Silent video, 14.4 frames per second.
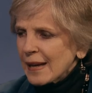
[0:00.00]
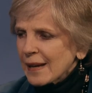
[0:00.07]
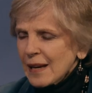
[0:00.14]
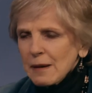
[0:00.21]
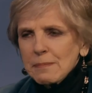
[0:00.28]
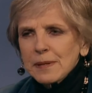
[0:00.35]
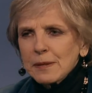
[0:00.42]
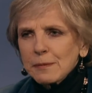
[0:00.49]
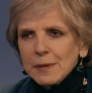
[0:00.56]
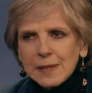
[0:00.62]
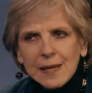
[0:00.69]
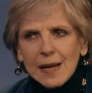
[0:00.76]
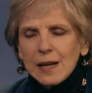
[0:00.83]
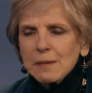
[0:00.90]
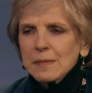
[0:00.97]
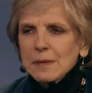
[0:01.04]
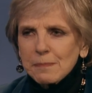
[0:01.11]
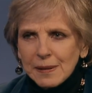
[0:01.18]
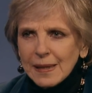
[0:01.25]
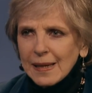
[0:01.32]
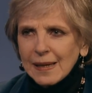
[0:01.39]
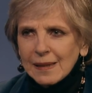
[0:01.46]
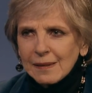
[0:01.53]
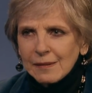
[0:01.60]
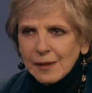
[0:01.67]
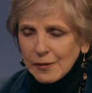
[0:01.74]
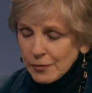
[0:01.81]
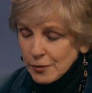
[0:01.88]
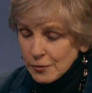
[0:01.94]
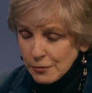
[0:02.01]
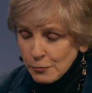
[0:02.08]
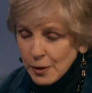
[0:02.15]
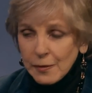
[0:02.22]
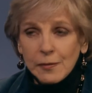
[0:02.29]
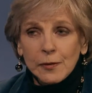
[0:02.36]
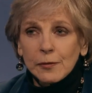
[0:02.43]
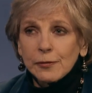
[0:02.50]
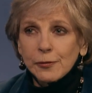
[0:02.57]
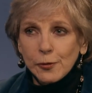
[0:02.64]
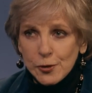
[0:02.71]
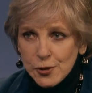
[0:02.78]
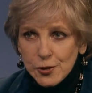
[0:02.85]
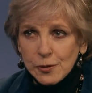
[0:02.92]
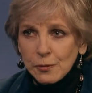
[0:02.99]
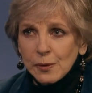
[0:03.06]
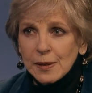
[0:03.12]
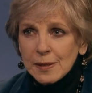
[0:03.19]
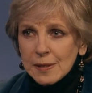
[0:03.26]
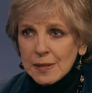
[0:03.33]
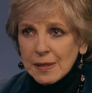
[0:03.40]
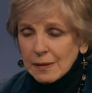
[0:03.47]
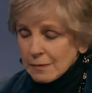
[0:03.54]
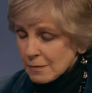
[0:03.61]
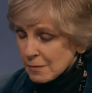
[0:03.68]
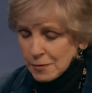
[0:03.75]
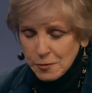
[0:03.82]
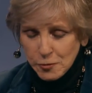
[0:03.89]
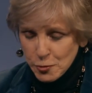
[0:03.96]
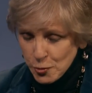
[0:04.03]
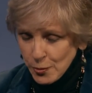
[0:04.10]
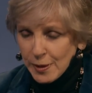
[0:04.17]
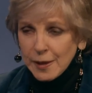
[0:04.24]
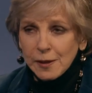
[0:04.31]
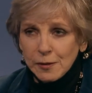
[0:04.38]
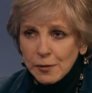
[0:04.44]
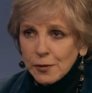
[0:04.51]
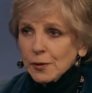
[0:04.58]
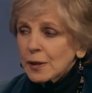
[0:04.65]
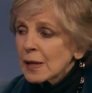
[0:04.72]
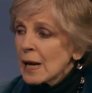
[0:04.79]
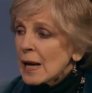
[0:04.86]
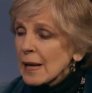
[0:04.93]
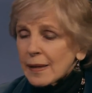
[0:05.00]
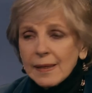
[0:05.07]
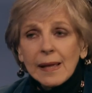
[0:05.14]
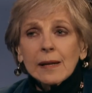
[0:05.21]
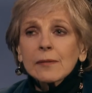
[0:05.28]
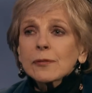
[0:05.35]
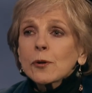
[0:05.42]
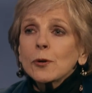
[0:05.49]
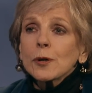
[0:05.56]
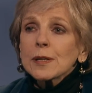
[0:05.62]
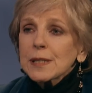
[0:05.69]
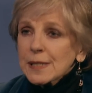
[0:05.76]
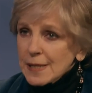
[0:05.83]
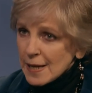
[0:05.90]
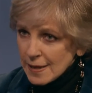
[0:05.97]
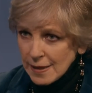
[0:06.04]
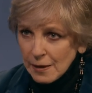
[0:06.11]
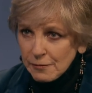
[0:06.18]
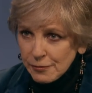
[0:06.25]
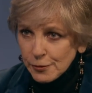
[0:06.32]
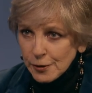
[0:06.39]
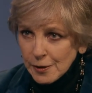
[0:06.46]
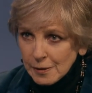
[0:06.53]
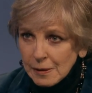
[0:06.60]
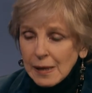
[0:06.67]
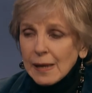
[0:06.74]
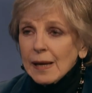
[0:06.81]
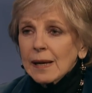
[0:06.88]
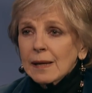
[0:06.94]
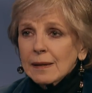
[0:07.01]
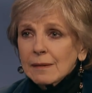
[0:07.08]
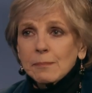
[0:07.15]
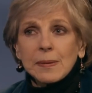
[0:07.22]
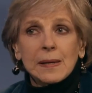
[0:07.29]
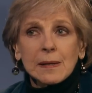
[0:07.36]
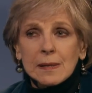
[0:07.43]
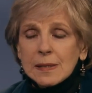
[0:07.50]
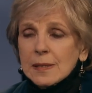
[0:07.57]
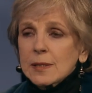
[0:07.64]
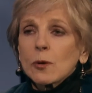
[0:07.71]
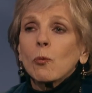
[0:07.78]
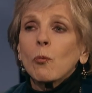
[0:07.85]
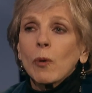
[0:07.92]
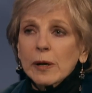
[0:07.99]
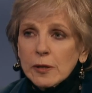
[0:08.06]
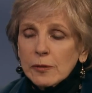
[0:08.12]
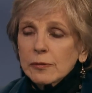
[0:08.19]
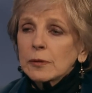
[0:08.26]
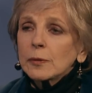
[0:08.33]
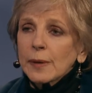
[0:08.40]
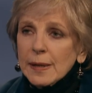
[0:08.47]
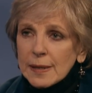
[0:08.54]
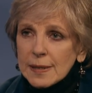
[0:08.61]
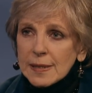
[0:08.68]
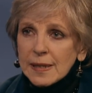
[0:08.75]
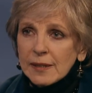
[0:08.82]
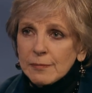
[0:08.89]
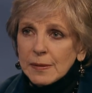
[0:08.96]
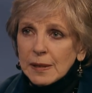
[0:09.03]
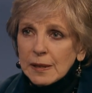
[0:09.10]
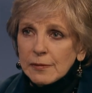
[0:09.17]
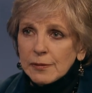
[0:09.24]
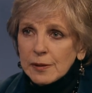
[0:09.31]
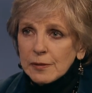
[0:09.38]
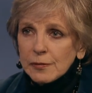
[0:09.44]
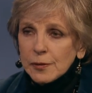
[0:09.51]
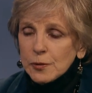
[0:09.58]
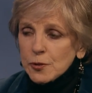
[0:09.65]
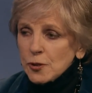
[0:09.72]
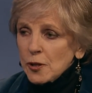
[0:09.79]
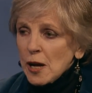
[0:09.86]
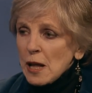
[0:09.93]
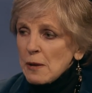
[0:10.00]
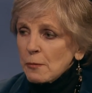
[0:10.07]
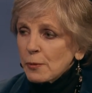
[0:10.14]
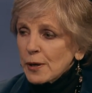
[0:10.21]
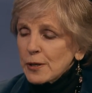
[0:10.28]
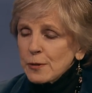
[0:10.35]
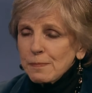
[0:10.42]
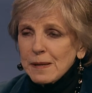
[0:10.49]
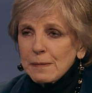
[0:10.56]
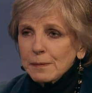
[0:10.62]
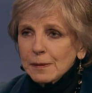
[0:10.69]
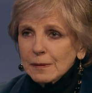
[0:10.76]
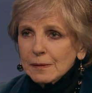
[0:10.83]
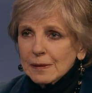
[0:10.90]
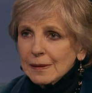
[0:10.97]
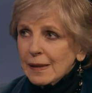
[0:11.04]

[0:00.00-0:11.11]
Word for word: company retirement plan, if you're one of the fortunate ones at twenty or thirty, then of course sign up for it, and because it's a wonderful way to save money for the future. When do people,